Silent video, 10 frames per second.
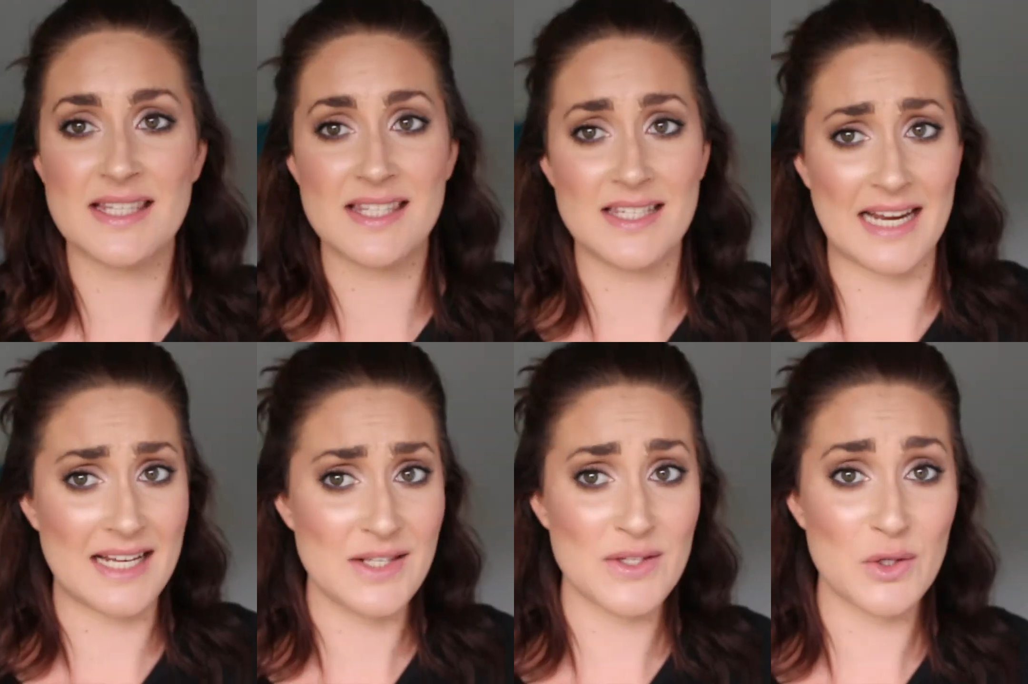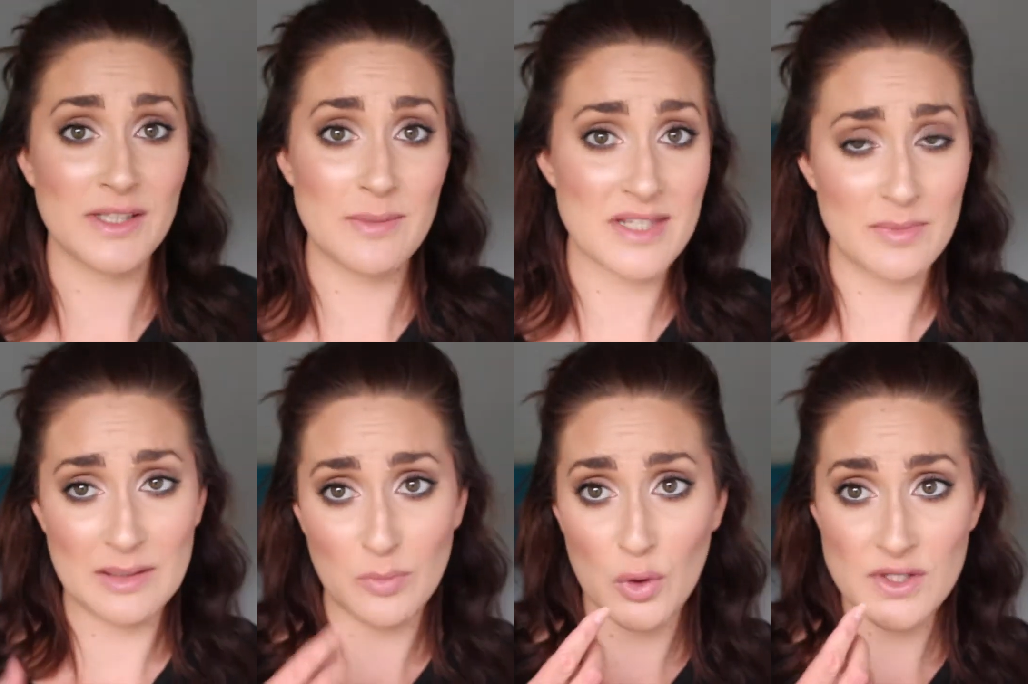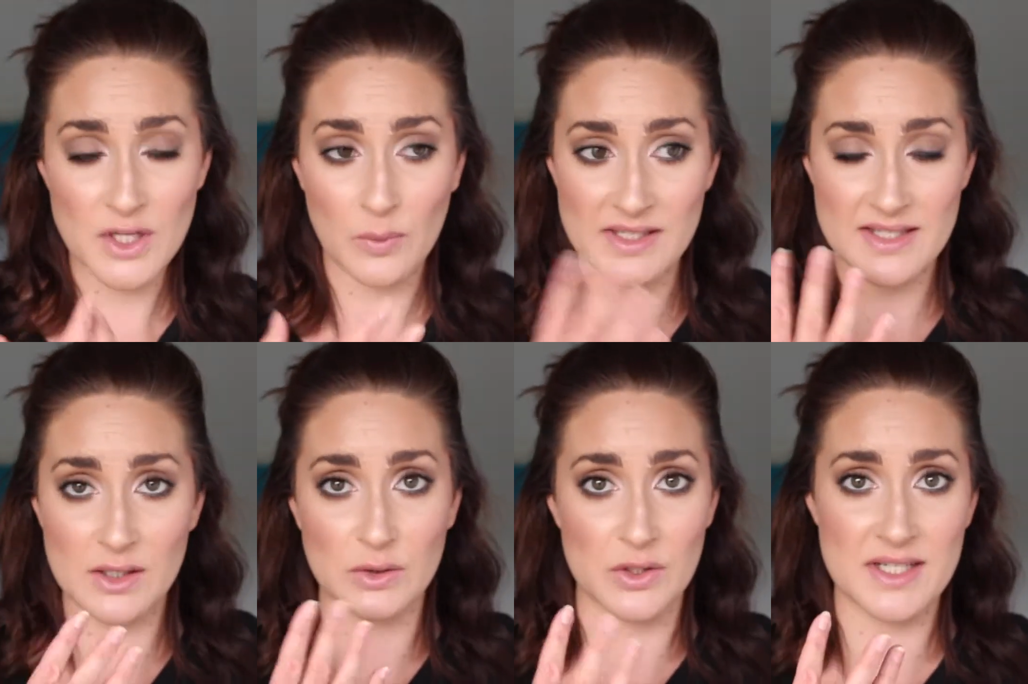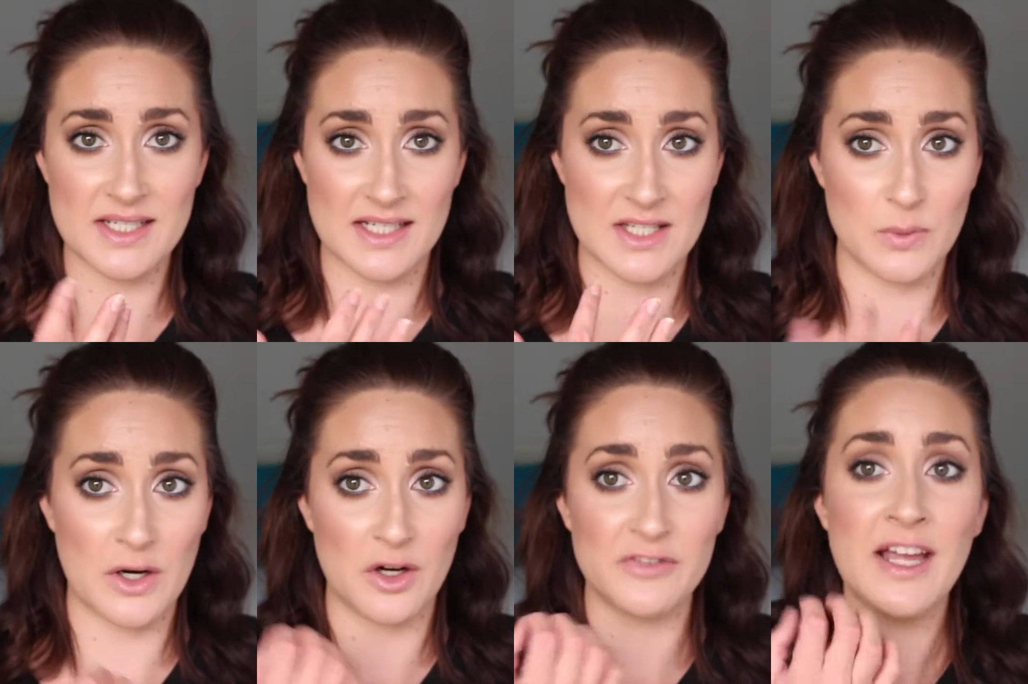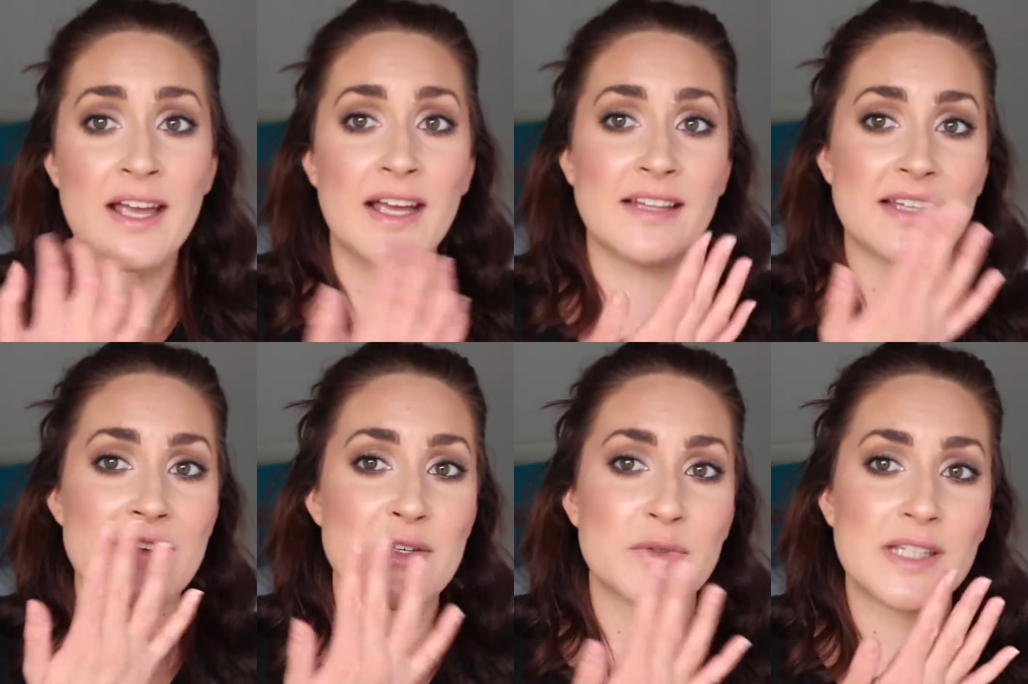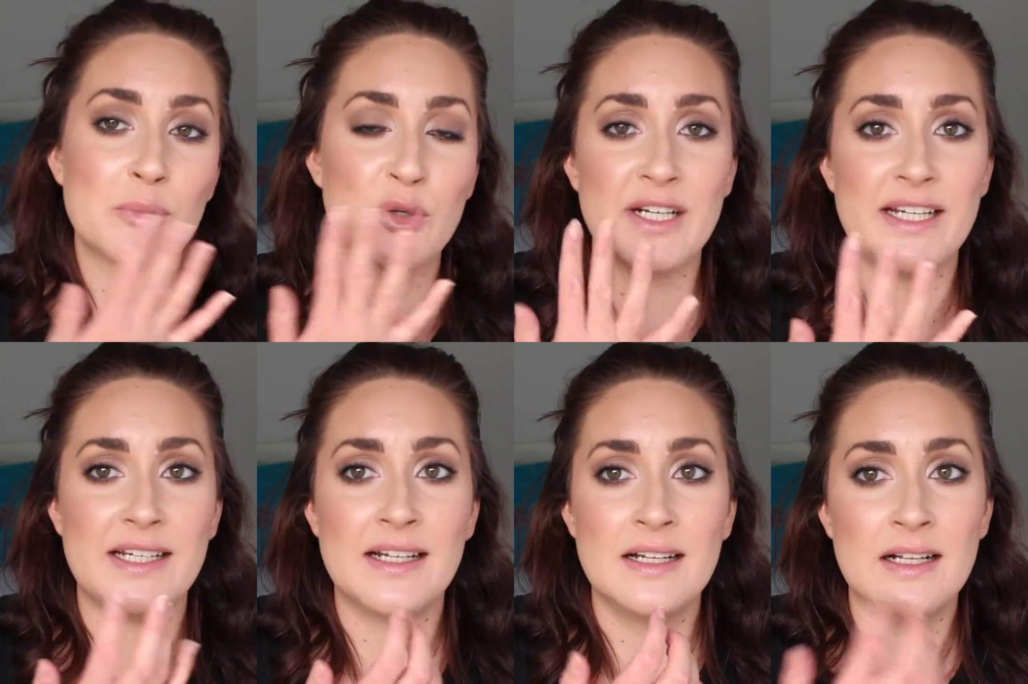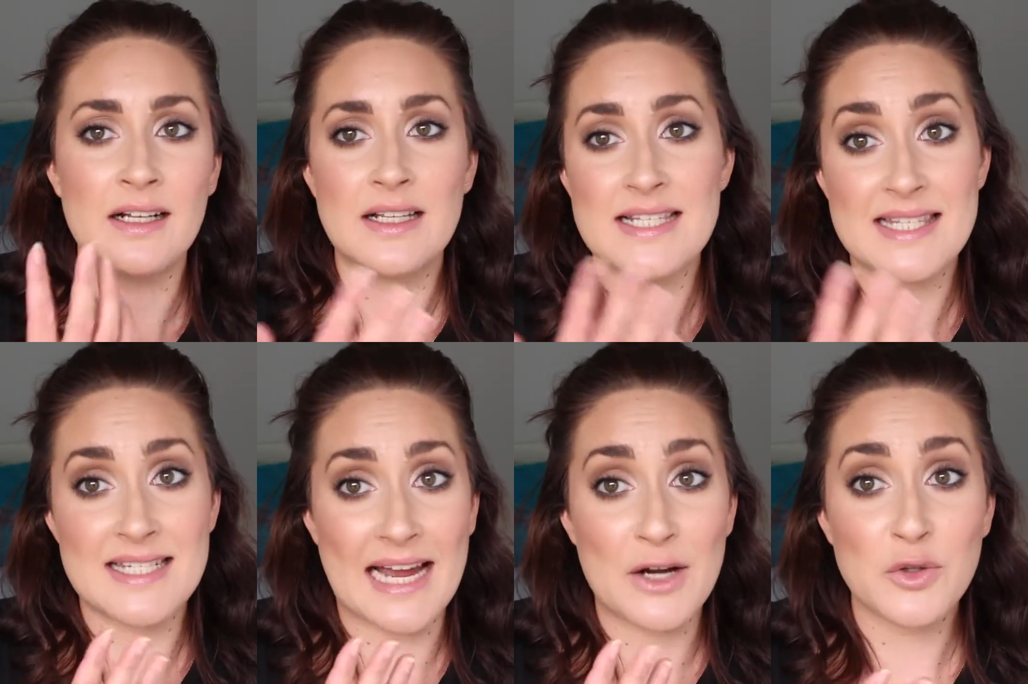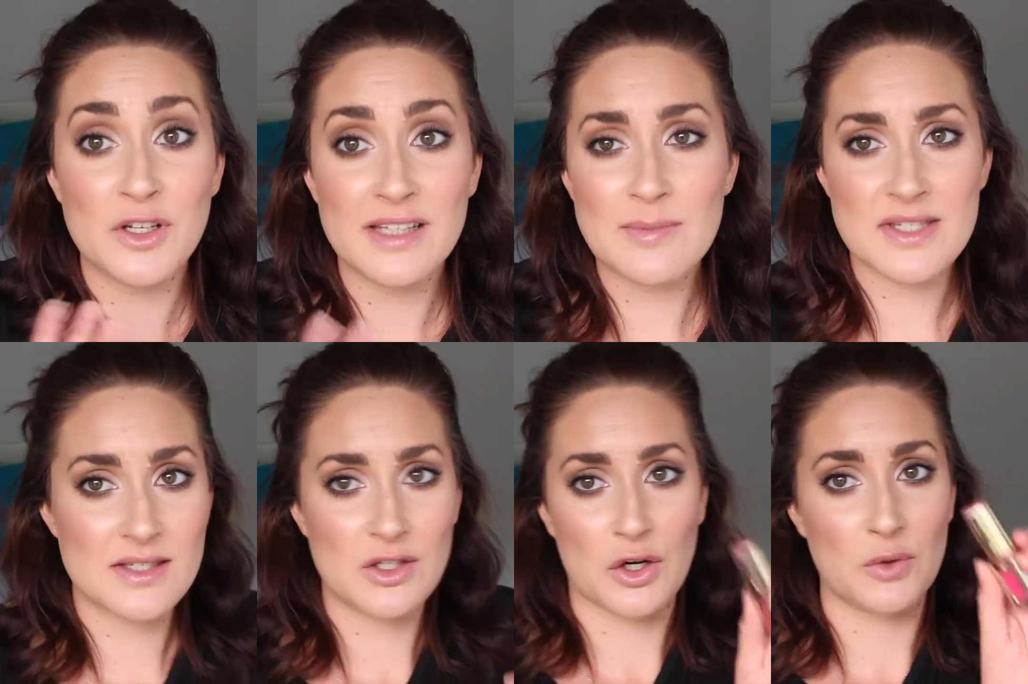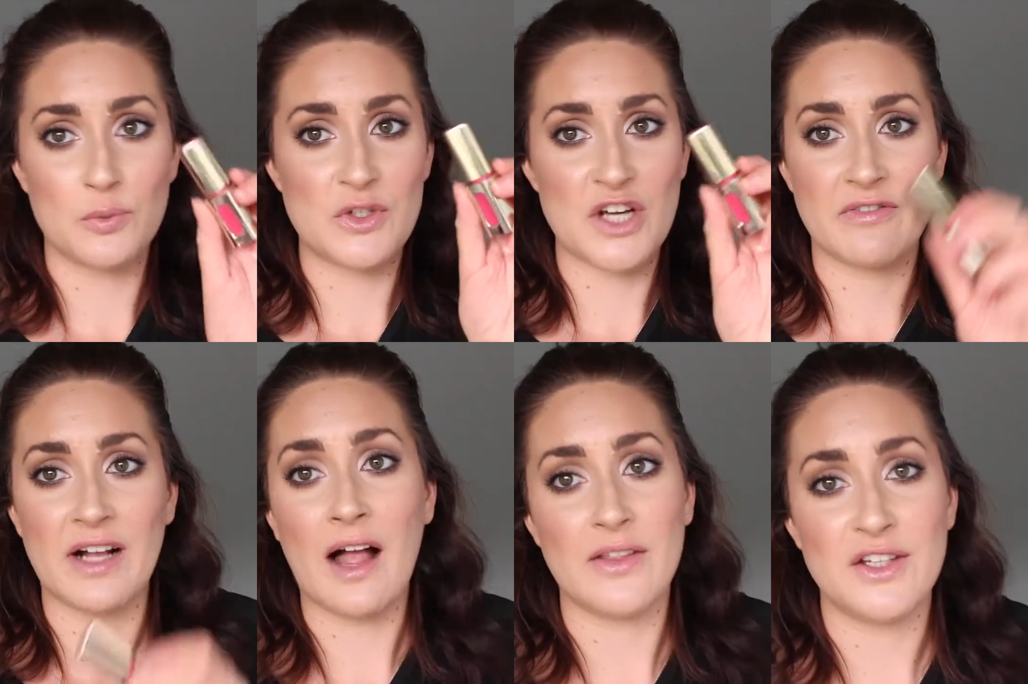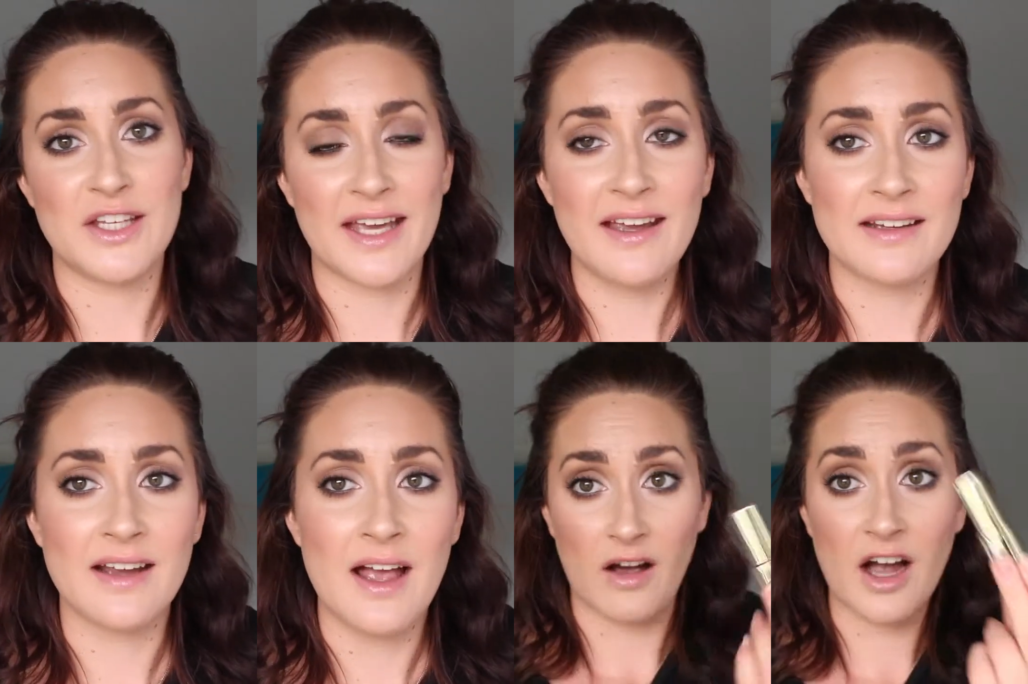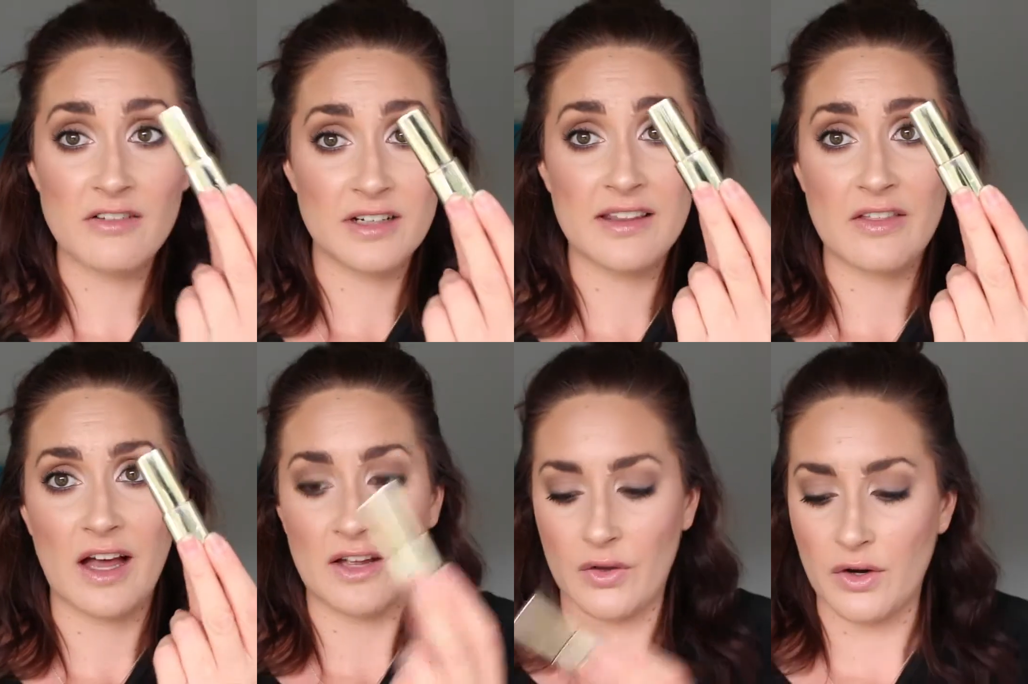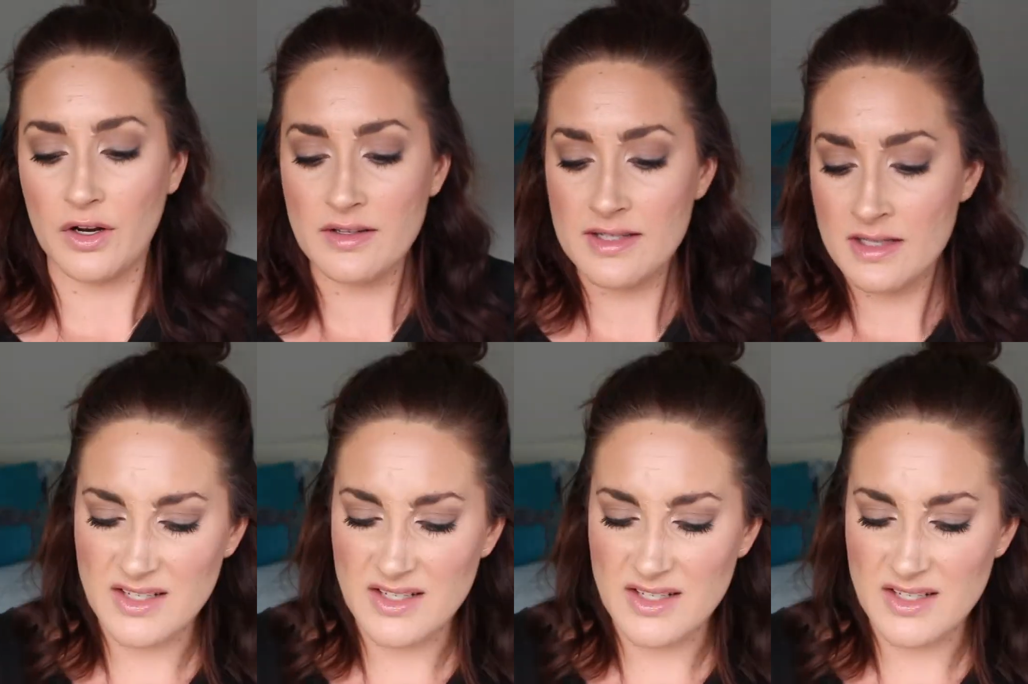It stains your lips a bit more, so once the gloss starts to wear off, it leaves a really pretty stain on your lips, you know, whichever colour you get. I really like those.